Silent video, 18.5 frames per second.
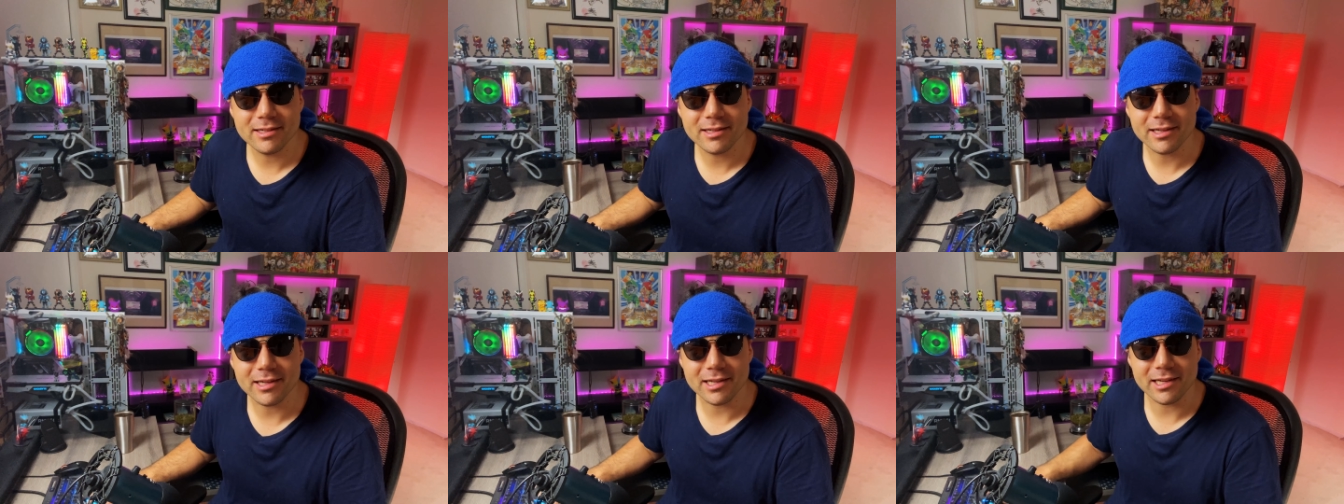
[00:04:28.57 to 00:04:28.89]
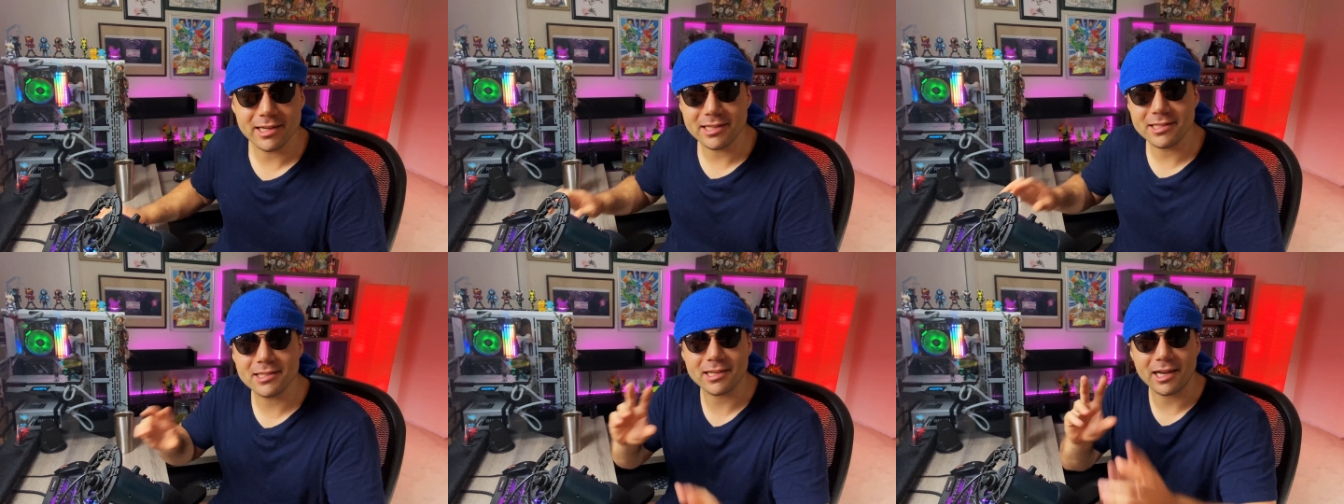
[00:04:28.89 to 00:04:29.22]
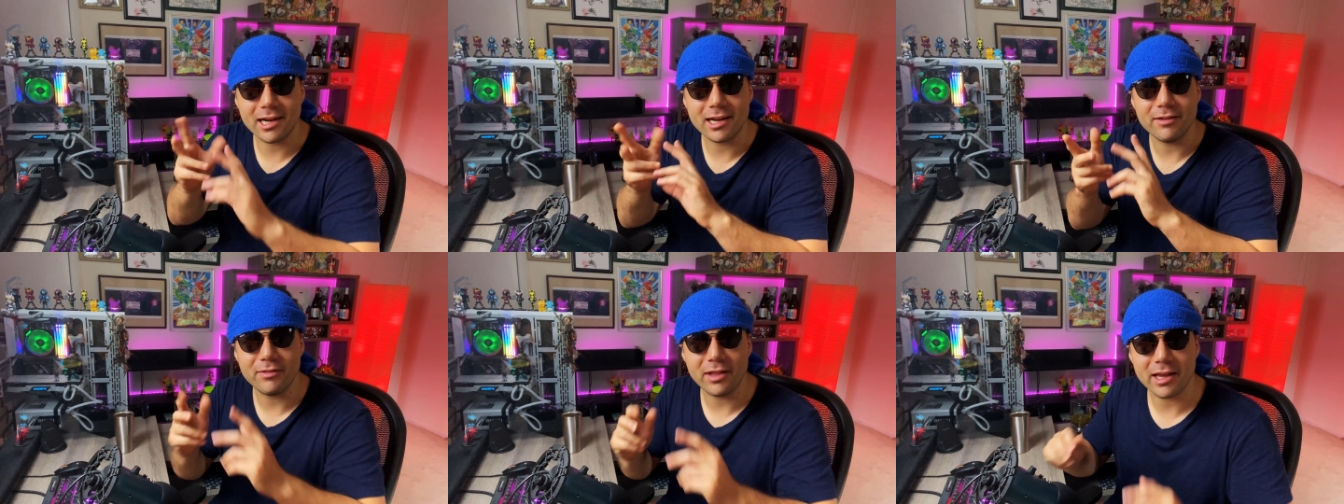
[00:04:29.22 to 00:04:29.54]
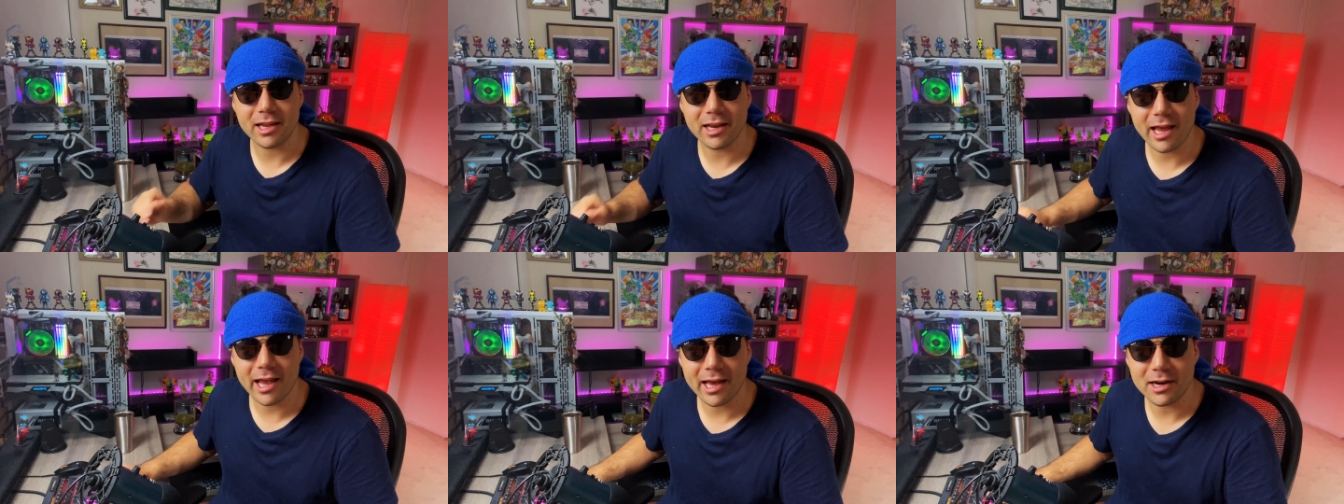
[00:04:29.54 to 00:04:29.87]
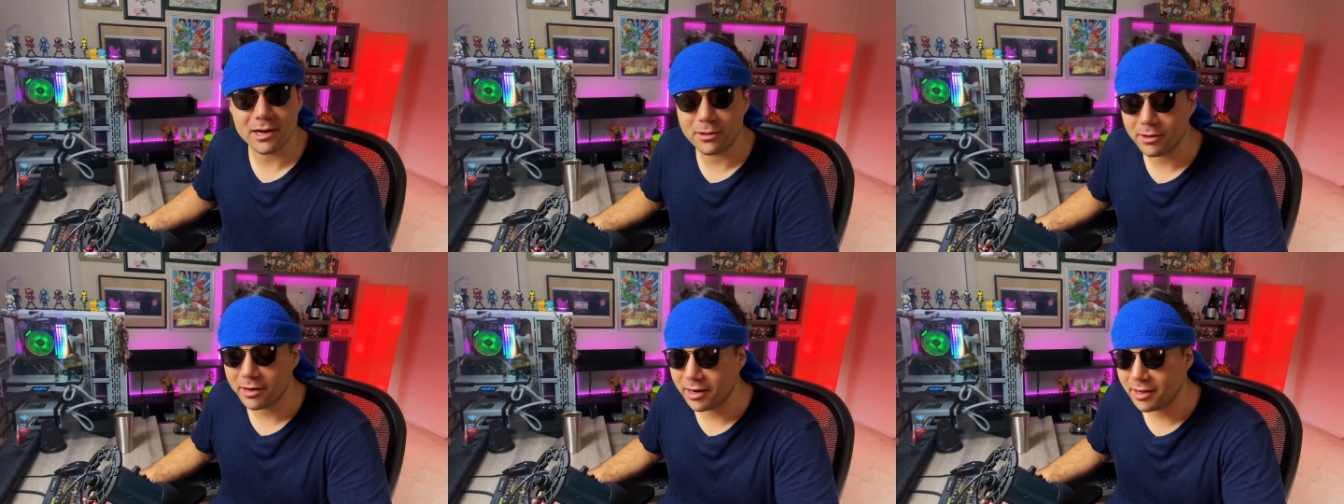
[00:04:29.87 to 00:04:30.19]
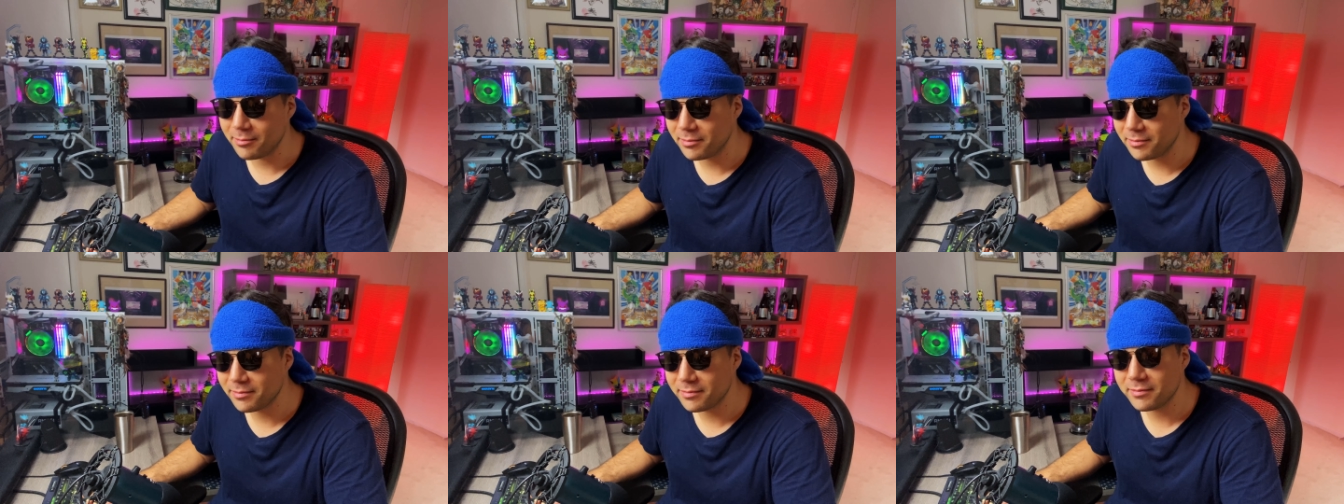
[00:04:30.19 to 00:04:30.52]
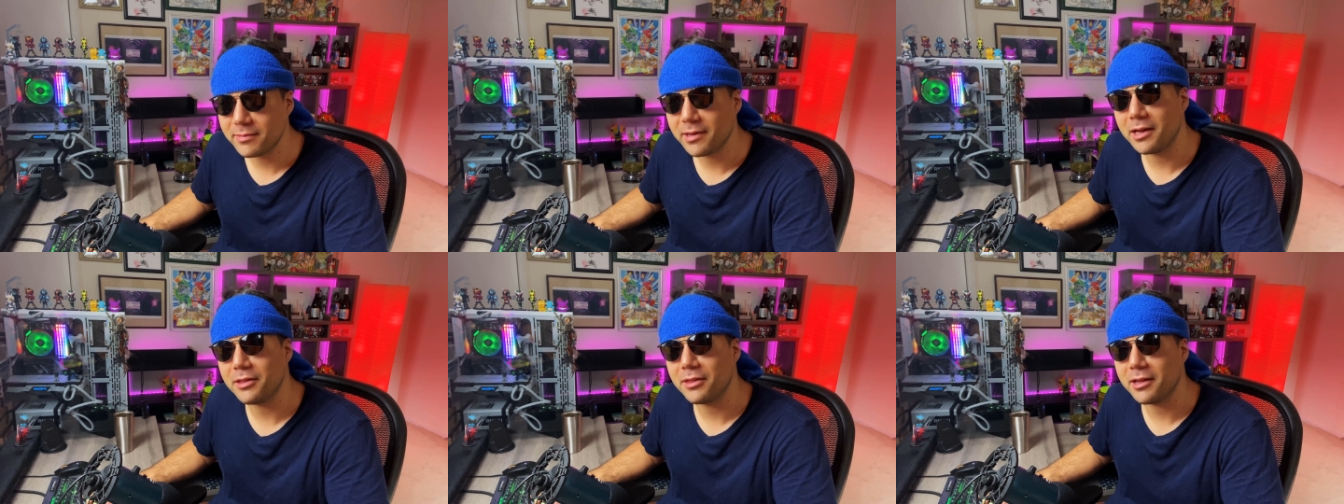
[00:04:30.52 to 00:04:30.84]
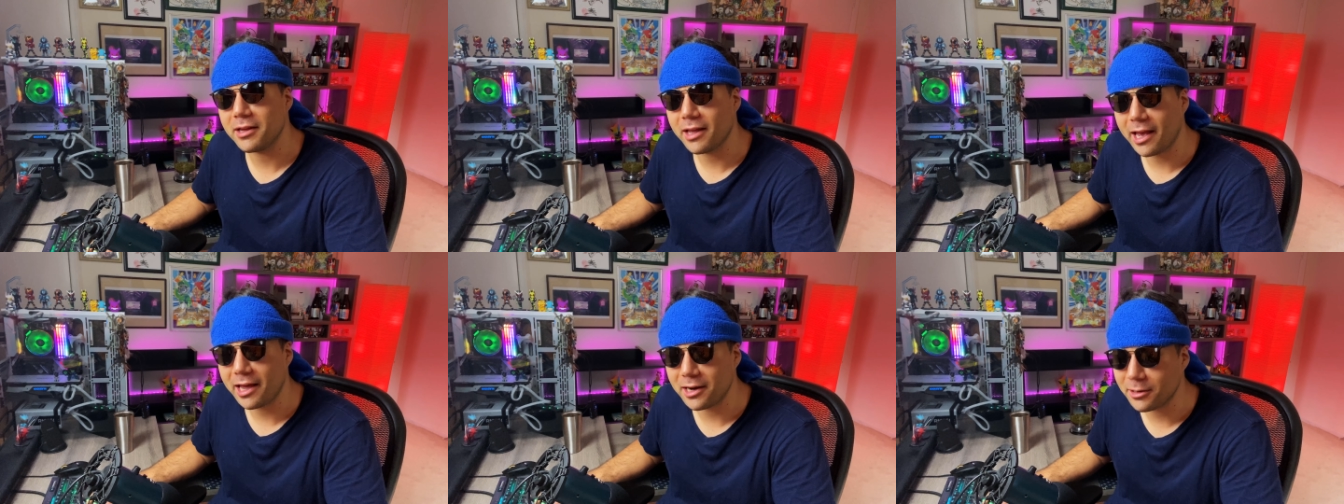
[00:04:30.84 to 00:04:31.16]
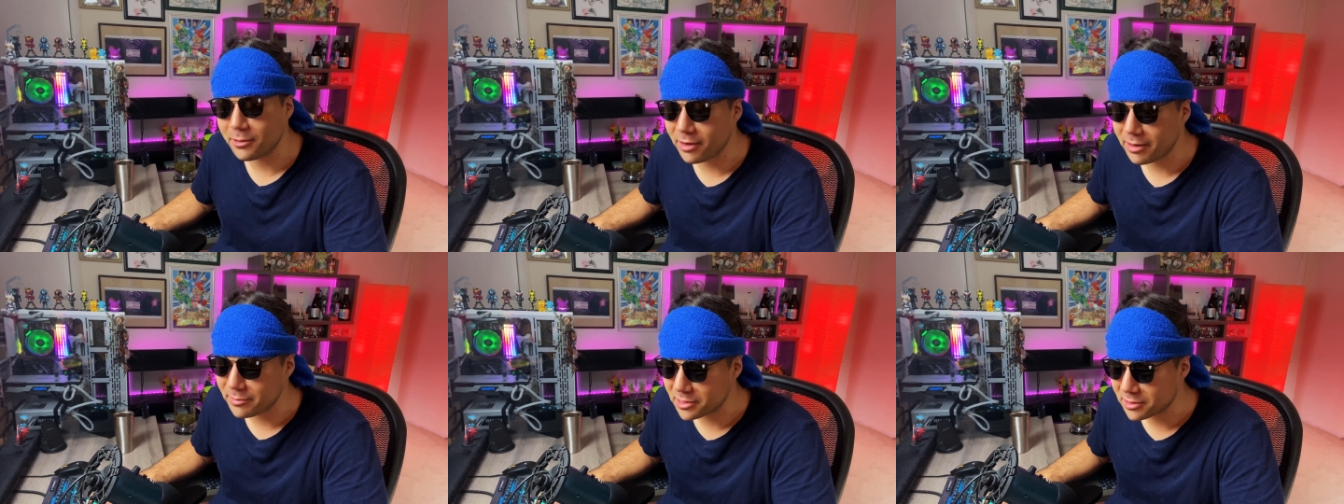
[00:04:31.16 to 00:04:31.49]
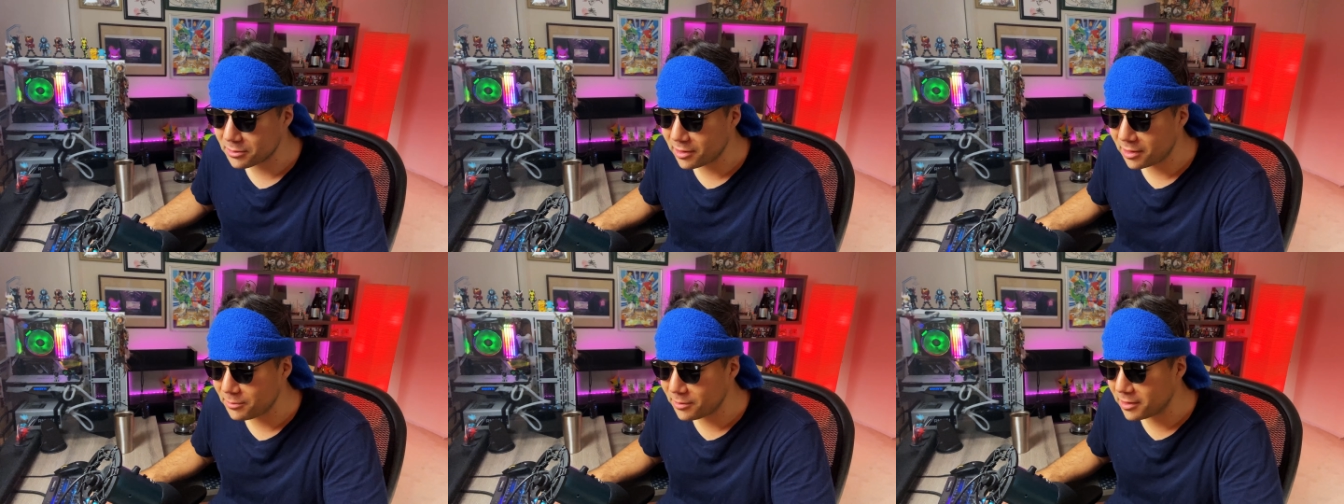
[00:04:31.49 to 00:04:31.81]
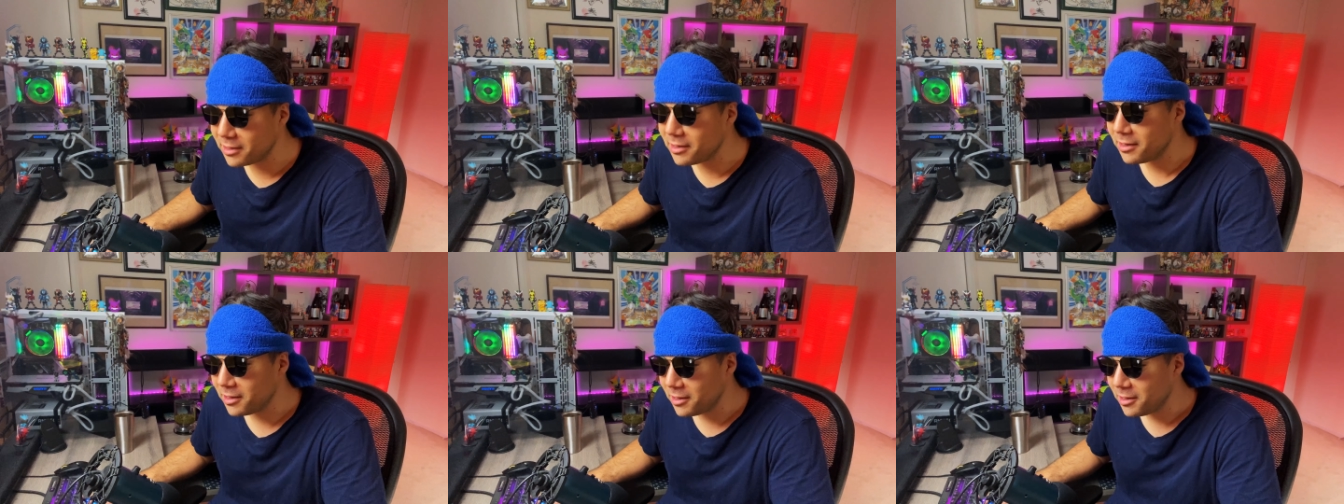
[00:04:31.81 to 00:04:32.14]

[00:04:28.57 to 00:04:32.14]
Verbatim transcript: It's kind of like an anagram. I think anagram is the right word.